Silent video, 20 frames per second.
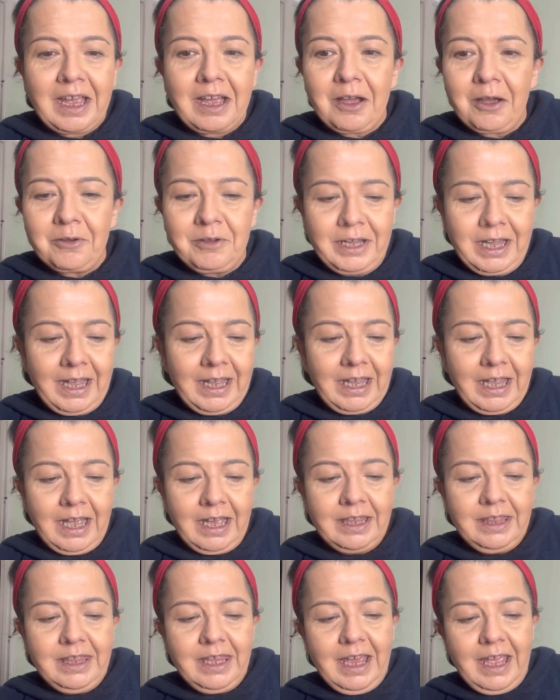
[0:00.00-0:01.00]
Okay,
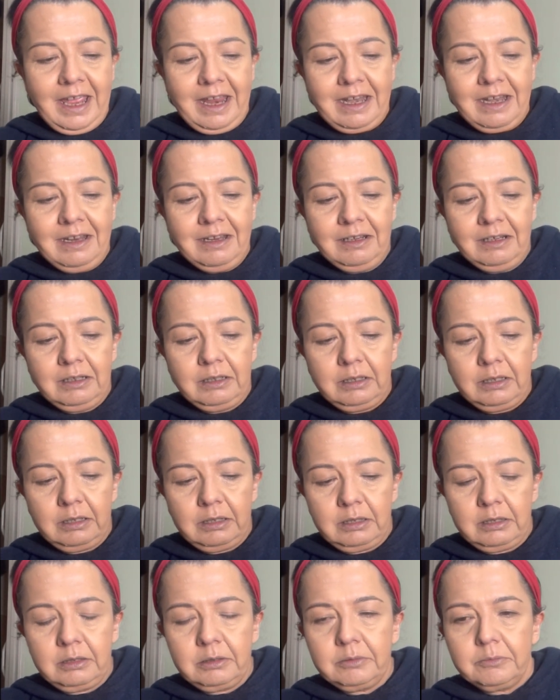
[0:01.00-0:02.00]
and then
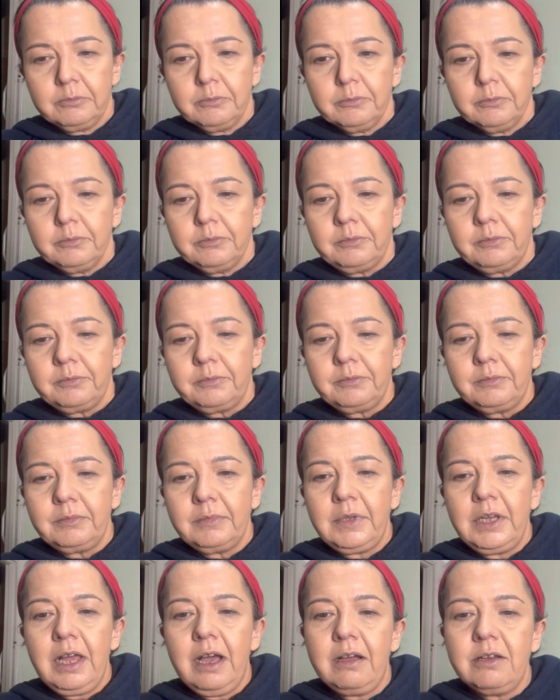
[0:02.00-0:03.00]

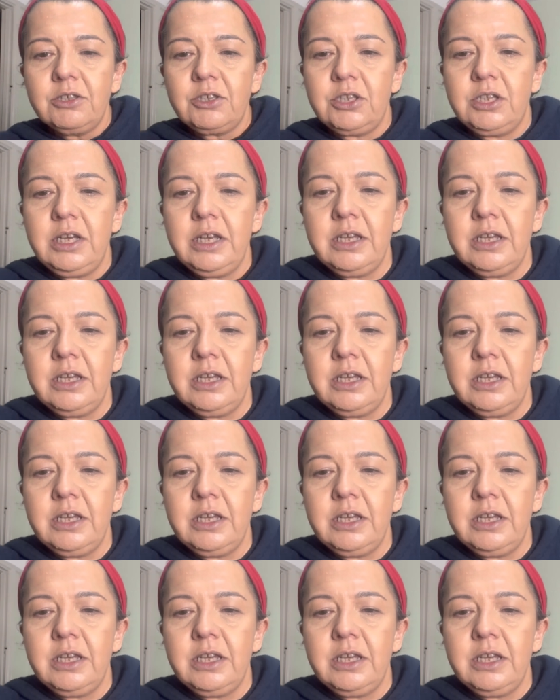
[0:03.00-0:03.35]
last